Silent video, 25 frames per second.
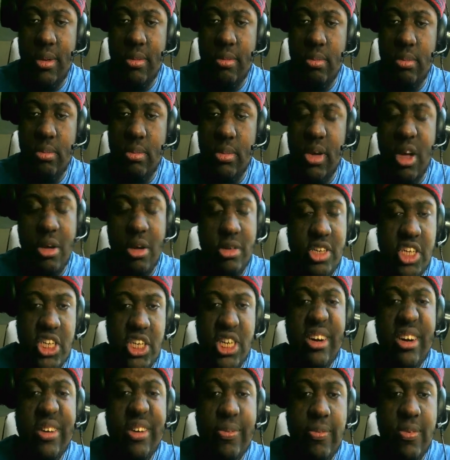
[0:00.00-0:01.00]
No,
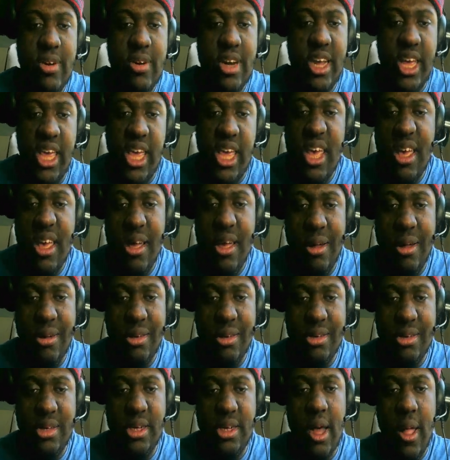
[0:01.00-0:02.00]
cheer for the
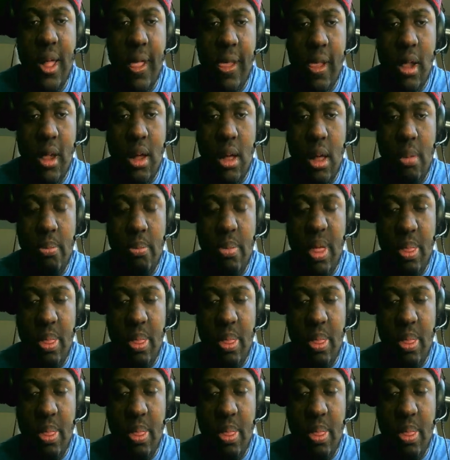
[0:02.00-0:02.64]
heels, but